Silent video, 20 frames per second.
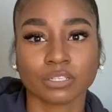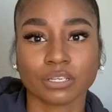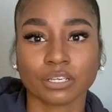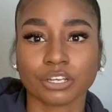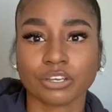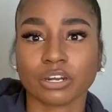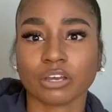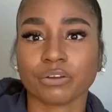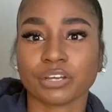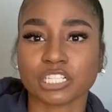you
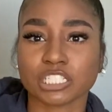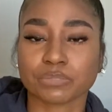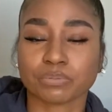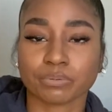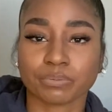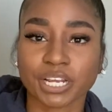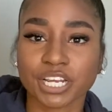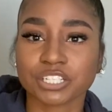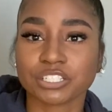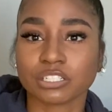know,
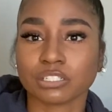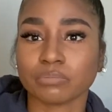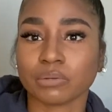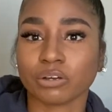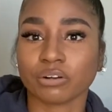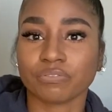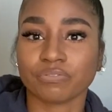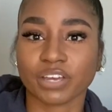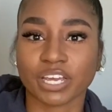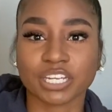inspiration,
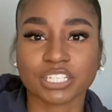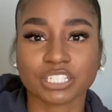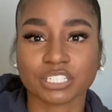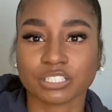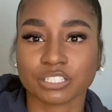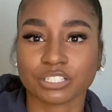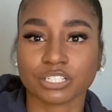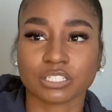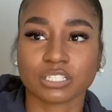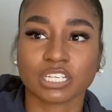motivation
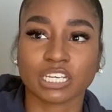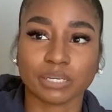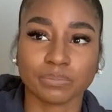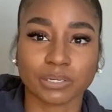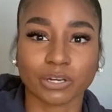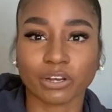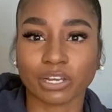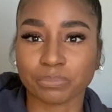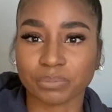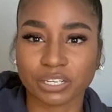to just keep
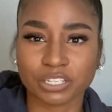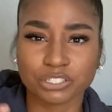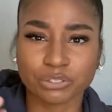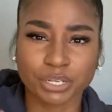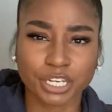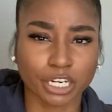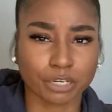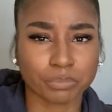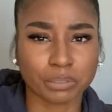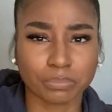going, because you
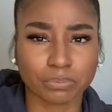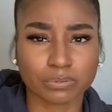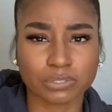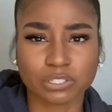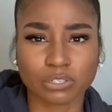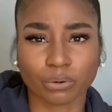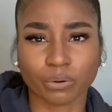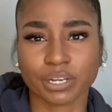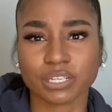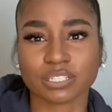hear people's
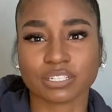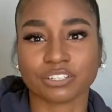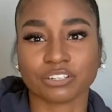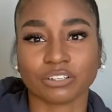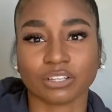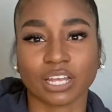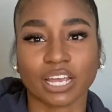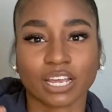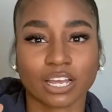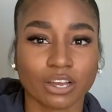stories and you're
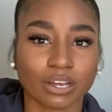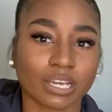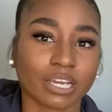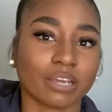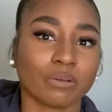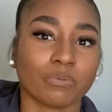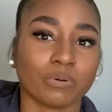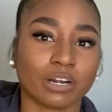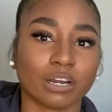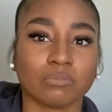like, okay,
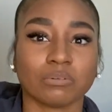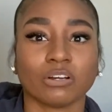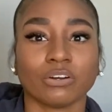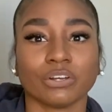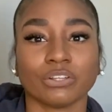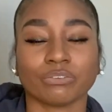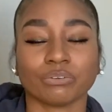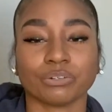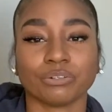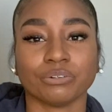what I'm
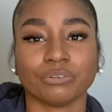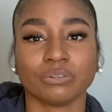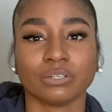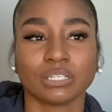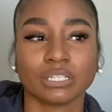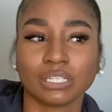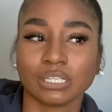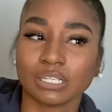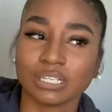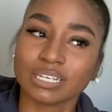going through
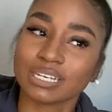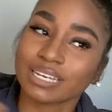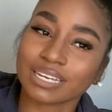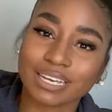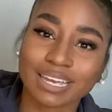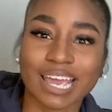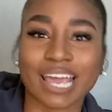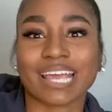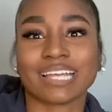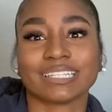
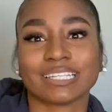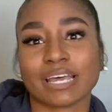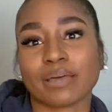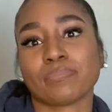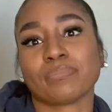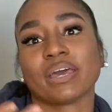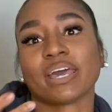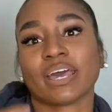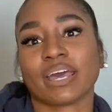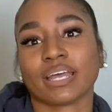ain't that
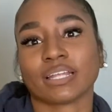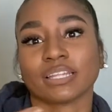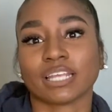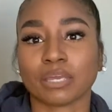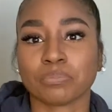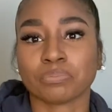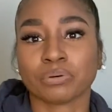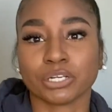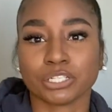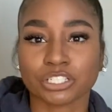bad.
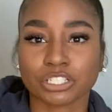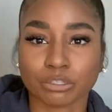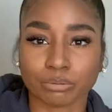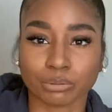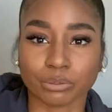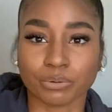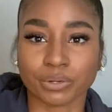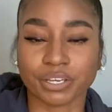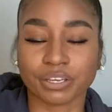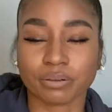They push
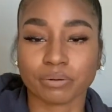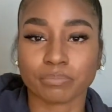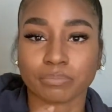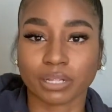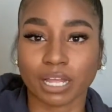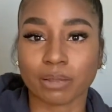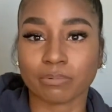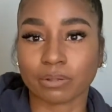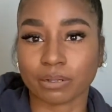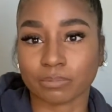through it,
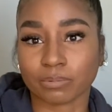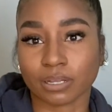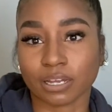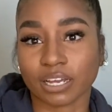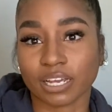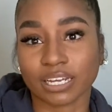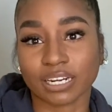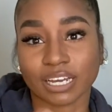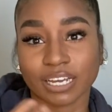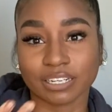blah, blah, blah.
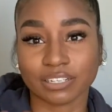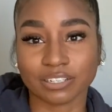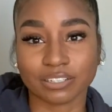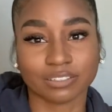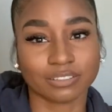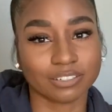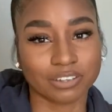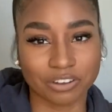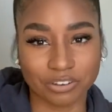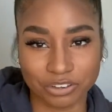And I
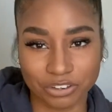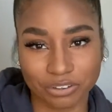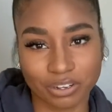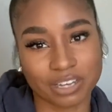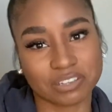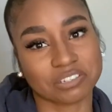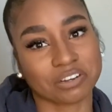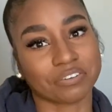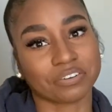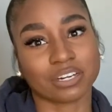know you
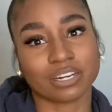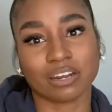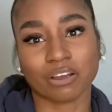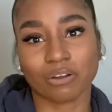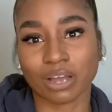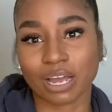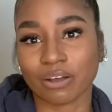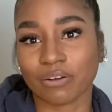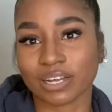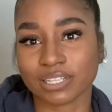guys already know
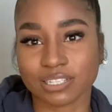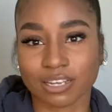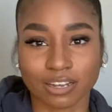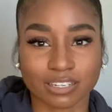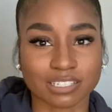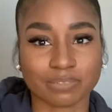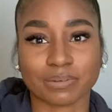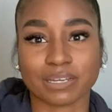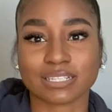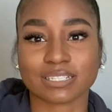how I talk
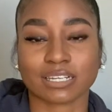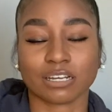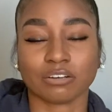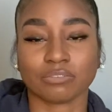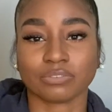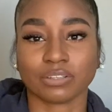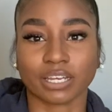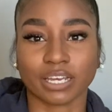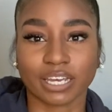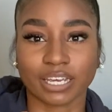to
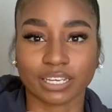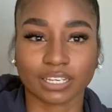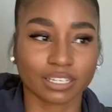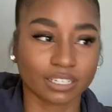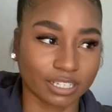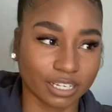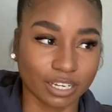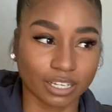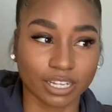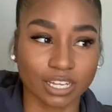myself, like,
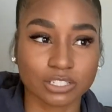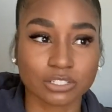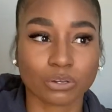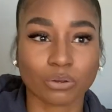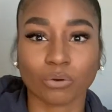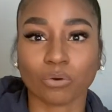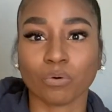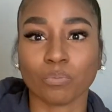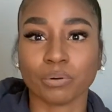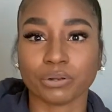yeah, that's
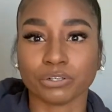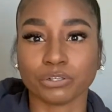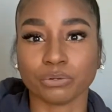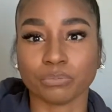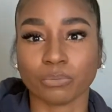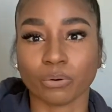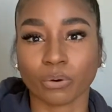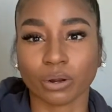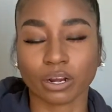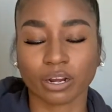cool, but do
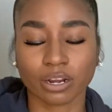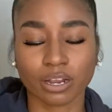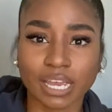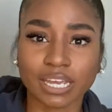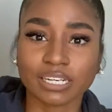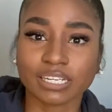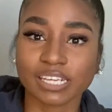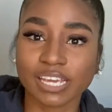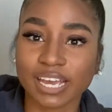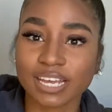more.
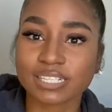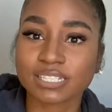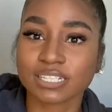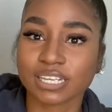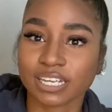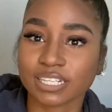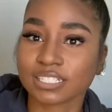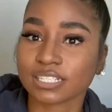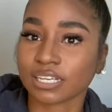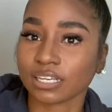And yes,
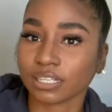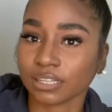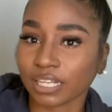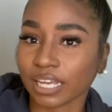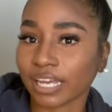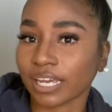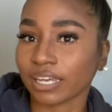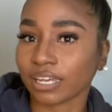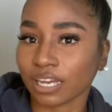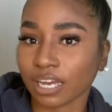it's a
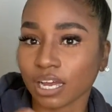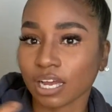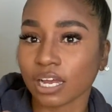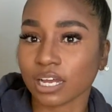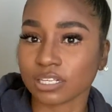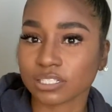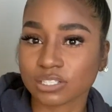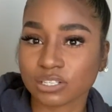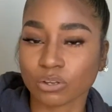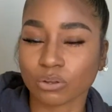
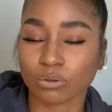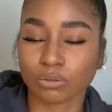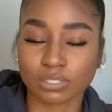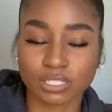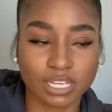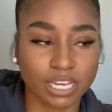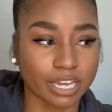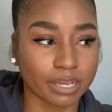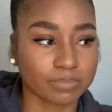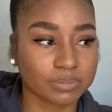hustle
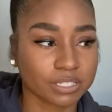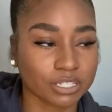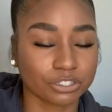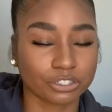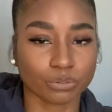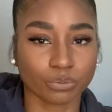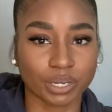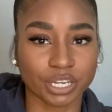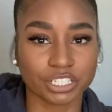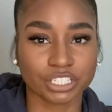type
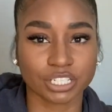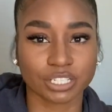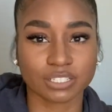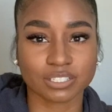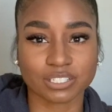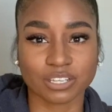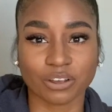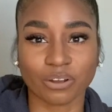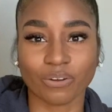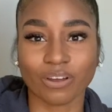situation.
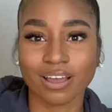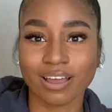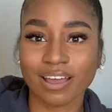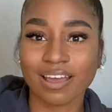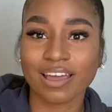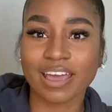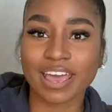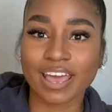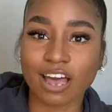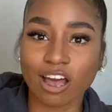So
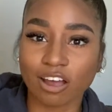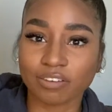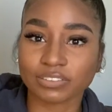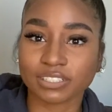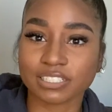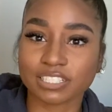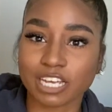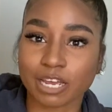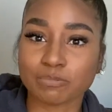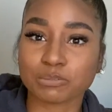
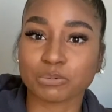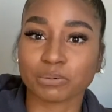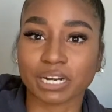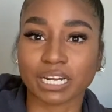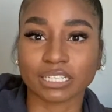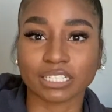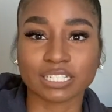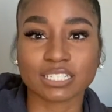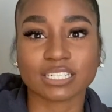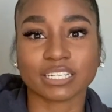oftentimes when I
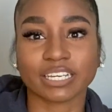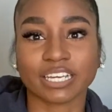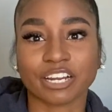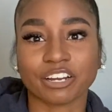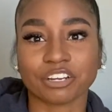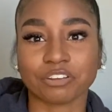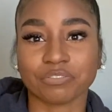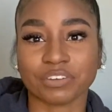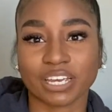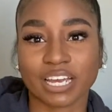listen to
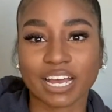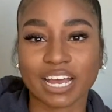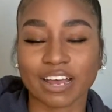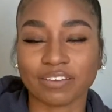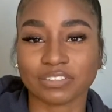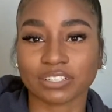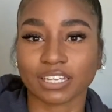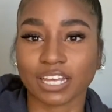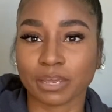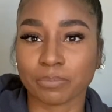Gary Vee, I have
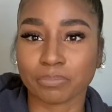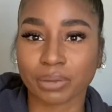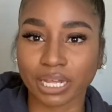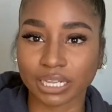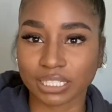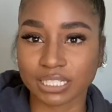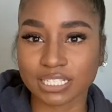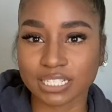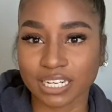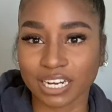to like
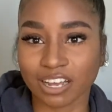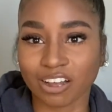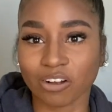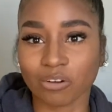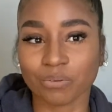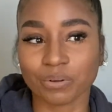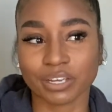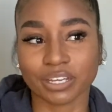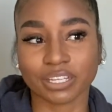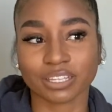balance it out
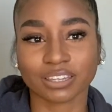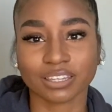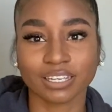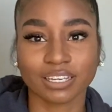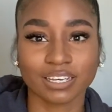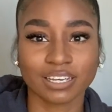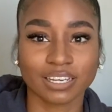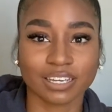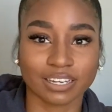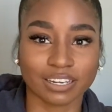with,
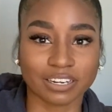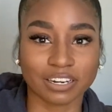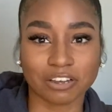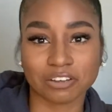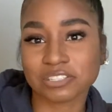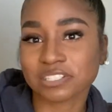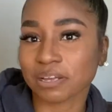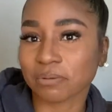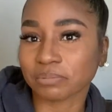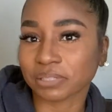you know,
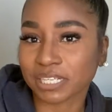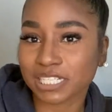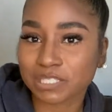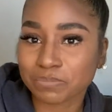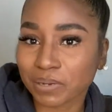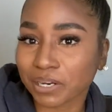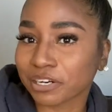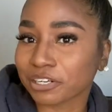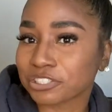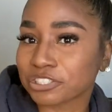something
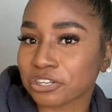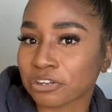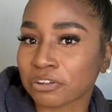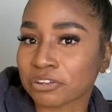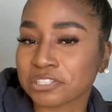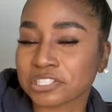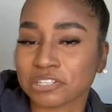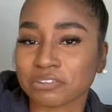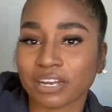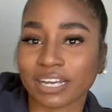spiritual,
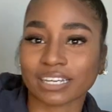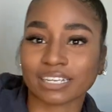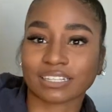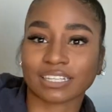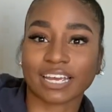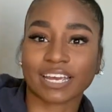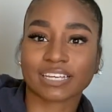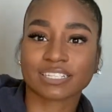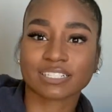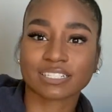so I can
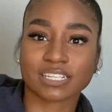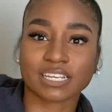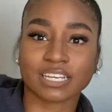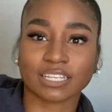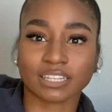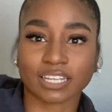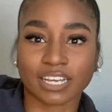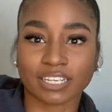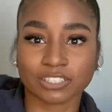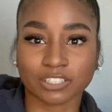like see,
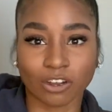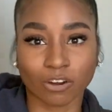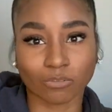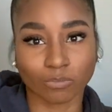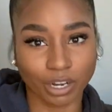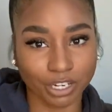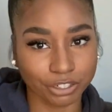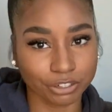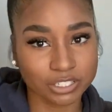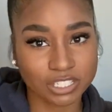like, don't
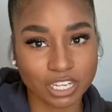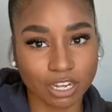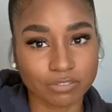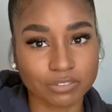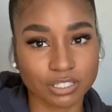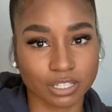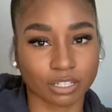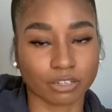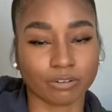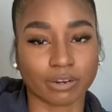run yourself
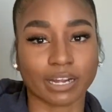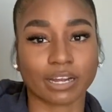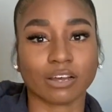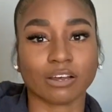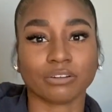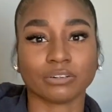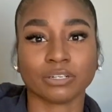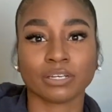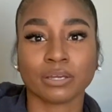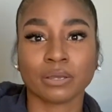to the
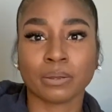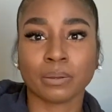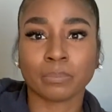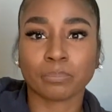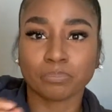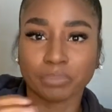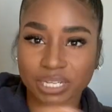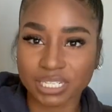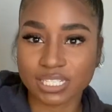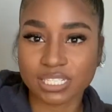ground,
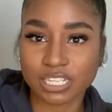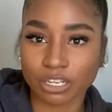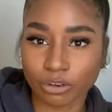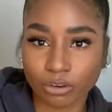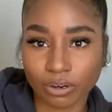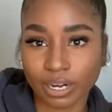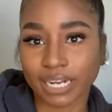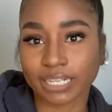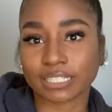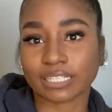but still
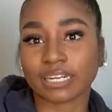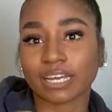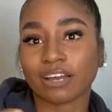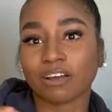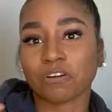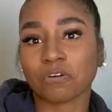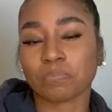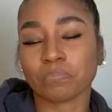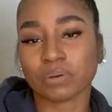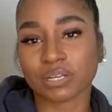grind it
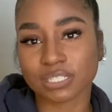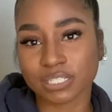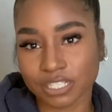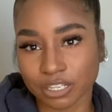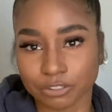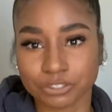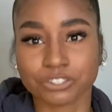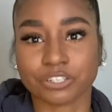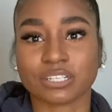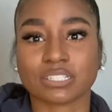out, but
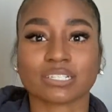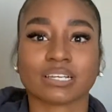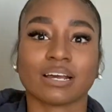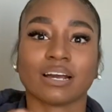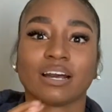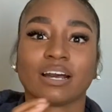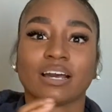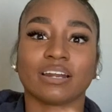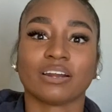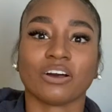still trust
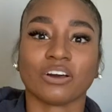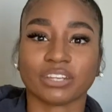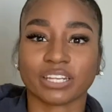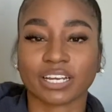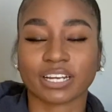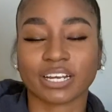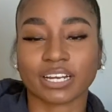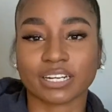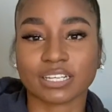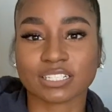God, all
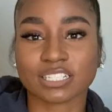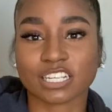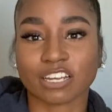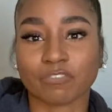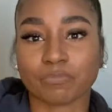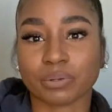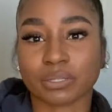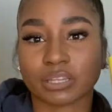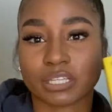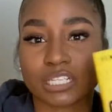that kind of stuff.
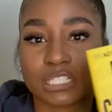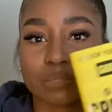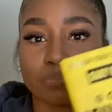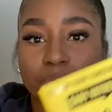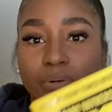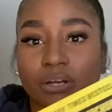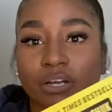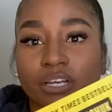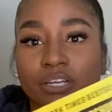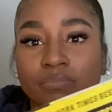But this
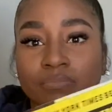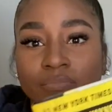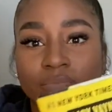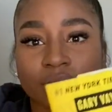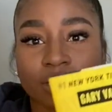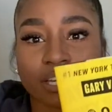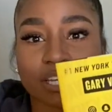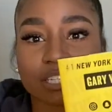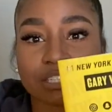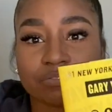book
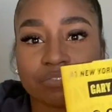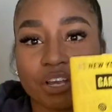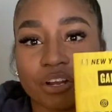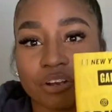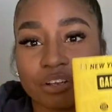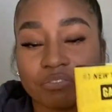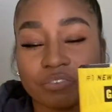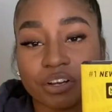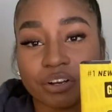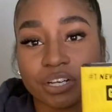is
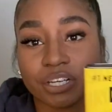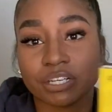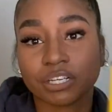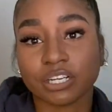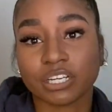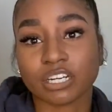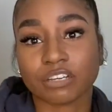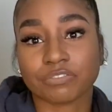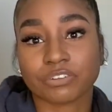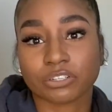very, very
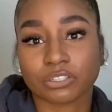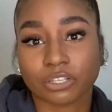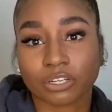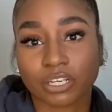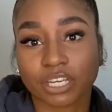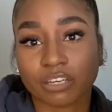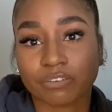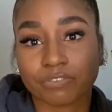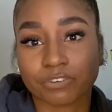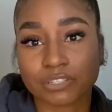good if you're
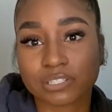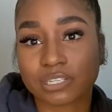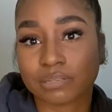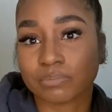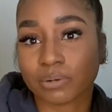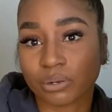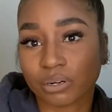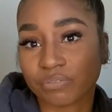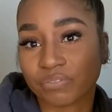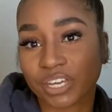looking for some
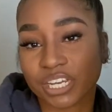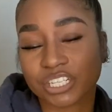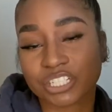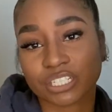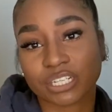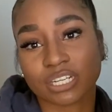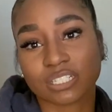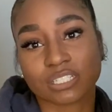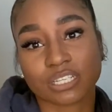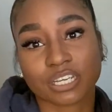motivation
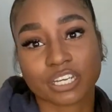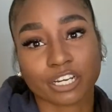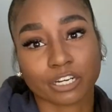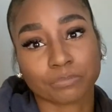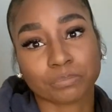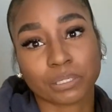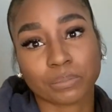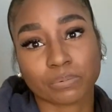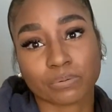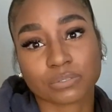and to hear
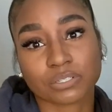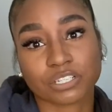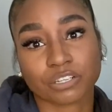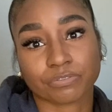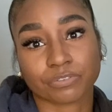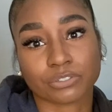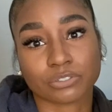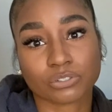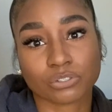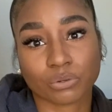people's
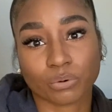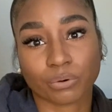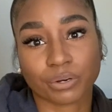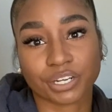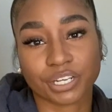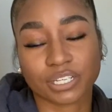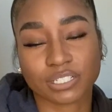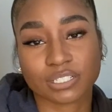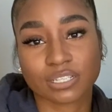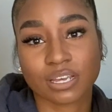different
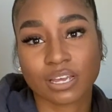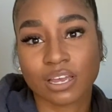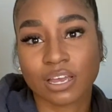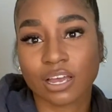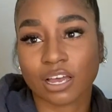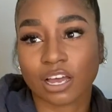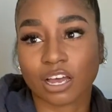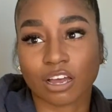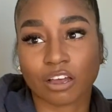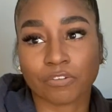stories
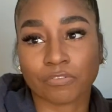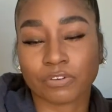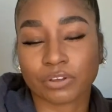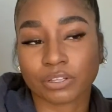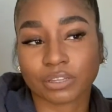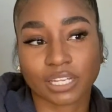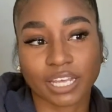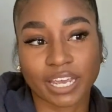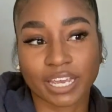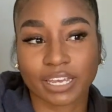of,
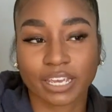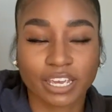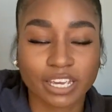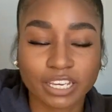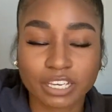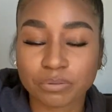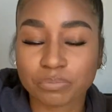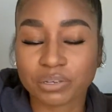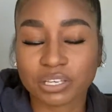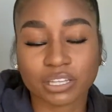like, it
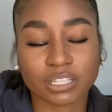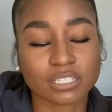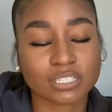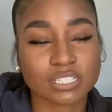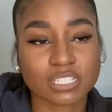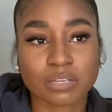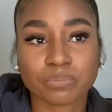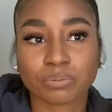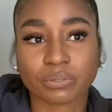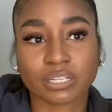could be the
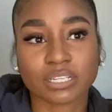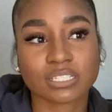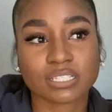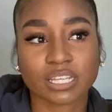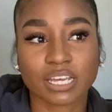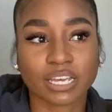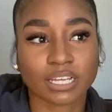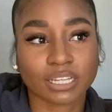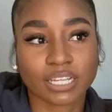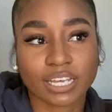simplest
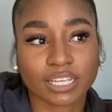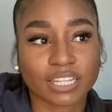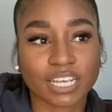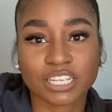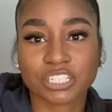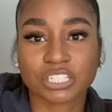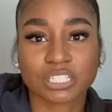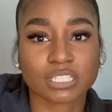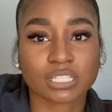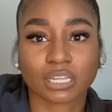thing, like they
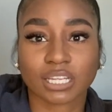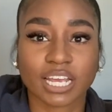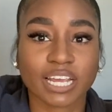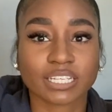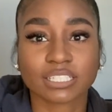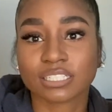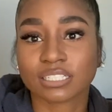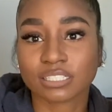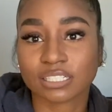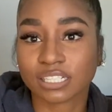just
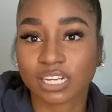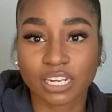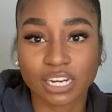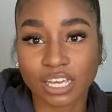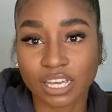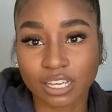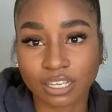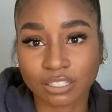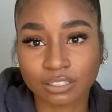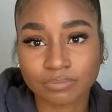liked
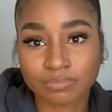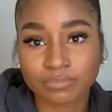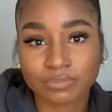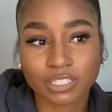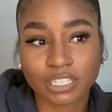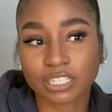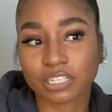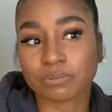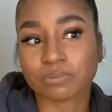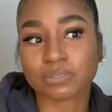knitting and it